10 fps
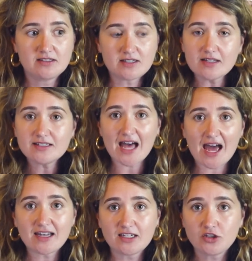does
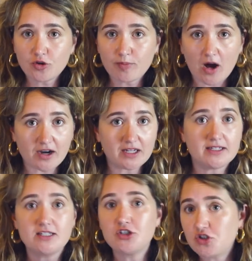that in your
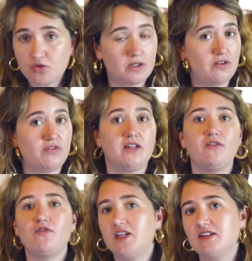body intuitively
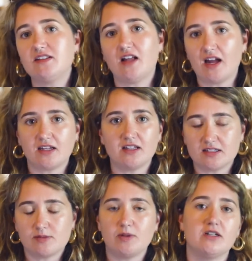feel like an
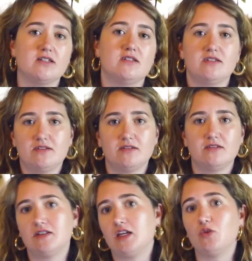experience
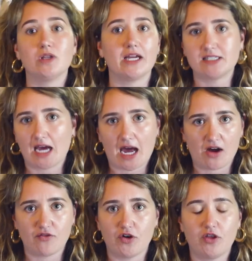that you would like to
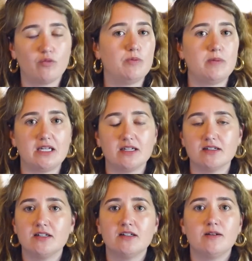have or that would be
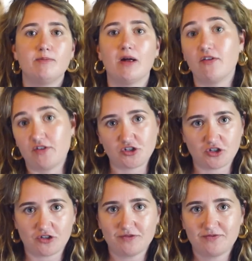
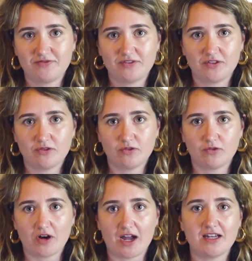beneficial,
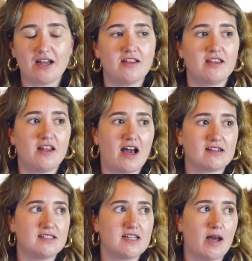right? And then the
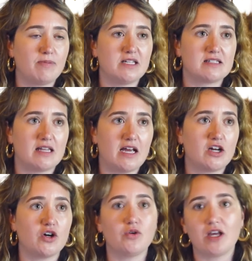next step is
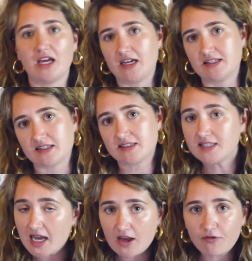like, okay, is it
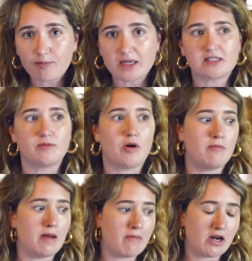safe based upon
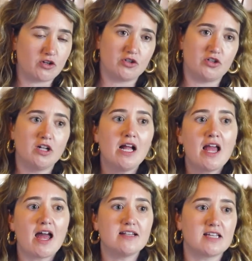my medical
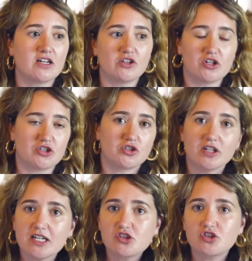and psychological
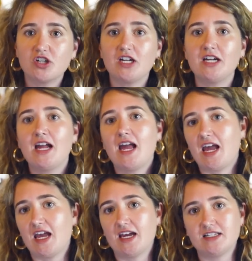history?
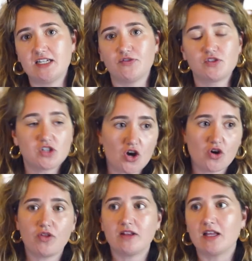And if
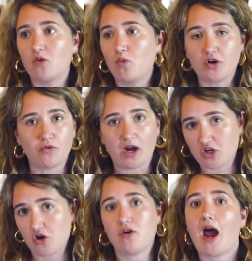so, then like, where do I
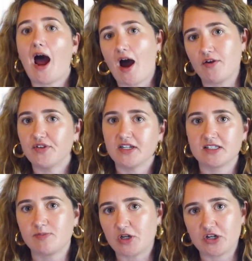go to have an
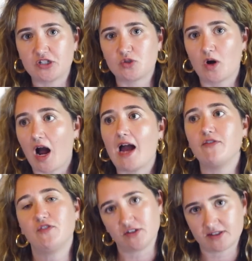experience where I
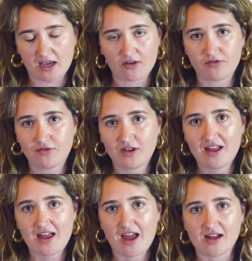feel safe
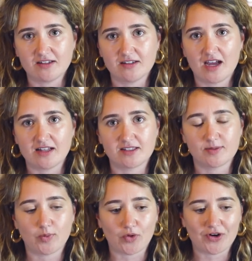and
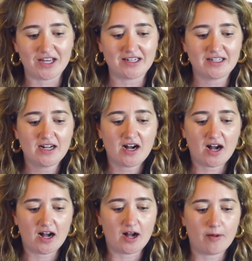supported?
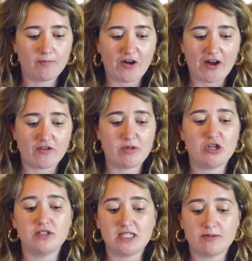
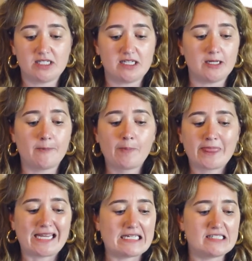
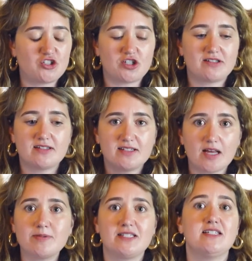5-MeO-DMT is just
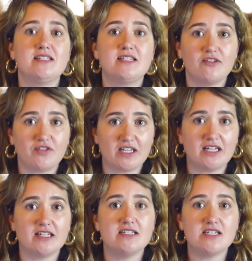
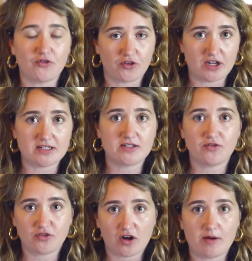substantively different
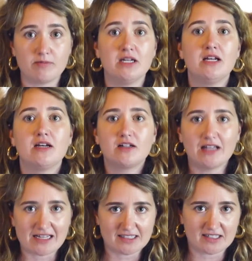from
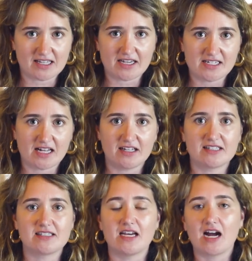classic
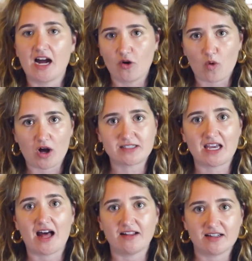psychedelics like
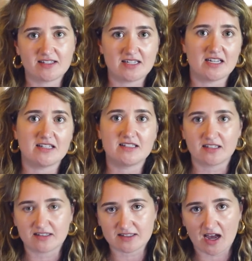ayahuasca, LSD, and
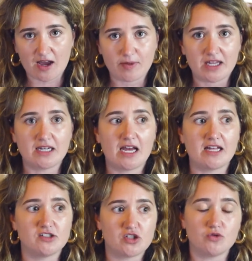psilocybin.
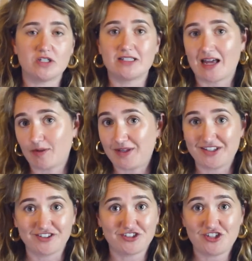And so does that
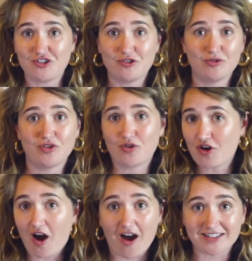appeal to you or
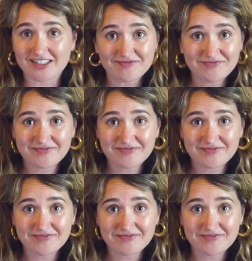not?